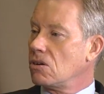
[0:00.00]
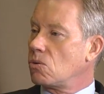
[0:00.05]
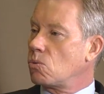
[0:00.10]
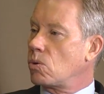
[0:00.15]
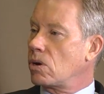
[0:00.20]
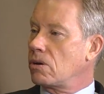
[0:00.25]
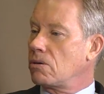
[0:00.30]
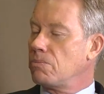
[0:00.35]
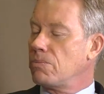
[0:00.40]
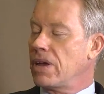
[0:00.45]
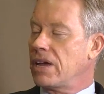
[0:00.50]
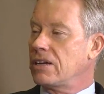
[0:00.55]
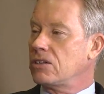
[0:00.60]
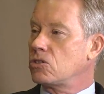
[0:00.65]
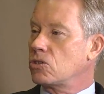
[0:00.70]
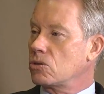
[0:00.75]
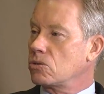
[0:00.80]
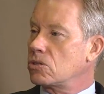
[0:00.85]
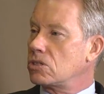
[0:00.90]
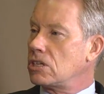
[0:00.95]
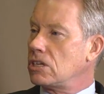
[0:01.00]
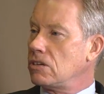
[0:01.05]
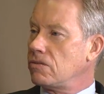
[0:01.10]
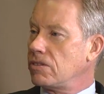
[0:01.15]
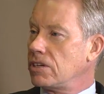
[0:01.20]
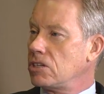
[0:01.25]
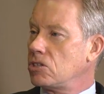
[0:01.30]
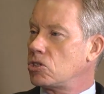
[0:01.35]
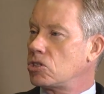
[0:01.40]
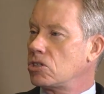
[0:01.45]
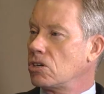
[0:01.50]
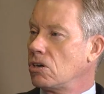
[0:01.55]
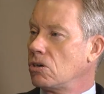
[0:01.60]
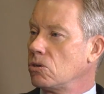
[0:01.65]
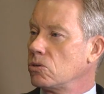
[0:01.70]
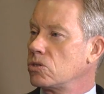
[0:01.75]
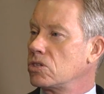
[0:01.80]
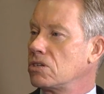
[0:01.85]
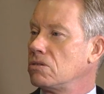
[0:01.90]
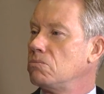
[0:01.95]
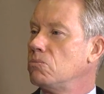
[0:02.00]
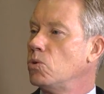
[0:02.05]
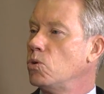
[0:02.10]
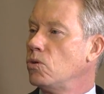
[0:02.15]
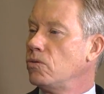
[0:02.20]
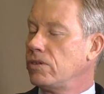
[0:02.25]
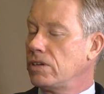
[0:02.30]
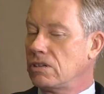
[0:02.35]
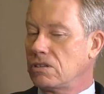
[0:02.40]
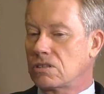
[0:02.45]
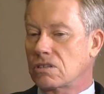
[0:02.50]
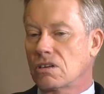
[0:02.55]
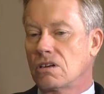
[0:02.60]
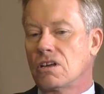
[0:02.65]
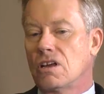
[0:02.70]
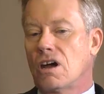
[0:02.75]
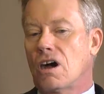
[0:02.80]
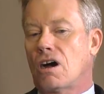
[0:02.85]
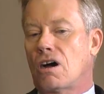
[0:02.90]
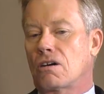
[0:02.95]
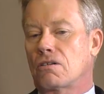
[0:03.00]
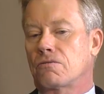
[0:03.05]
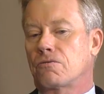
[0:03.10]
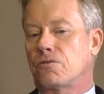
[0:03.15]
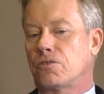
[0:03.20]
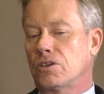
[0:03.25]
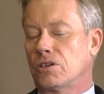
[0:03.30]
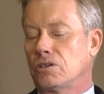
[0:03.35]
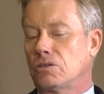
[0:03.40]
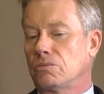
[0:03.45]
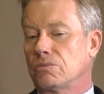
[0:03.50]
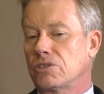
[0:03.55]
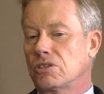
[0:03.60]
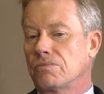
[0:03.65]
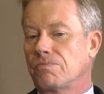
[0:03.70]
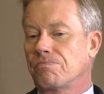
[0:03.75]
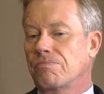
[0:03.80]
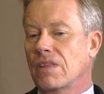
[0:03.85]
where major TV shows and movies are filmed.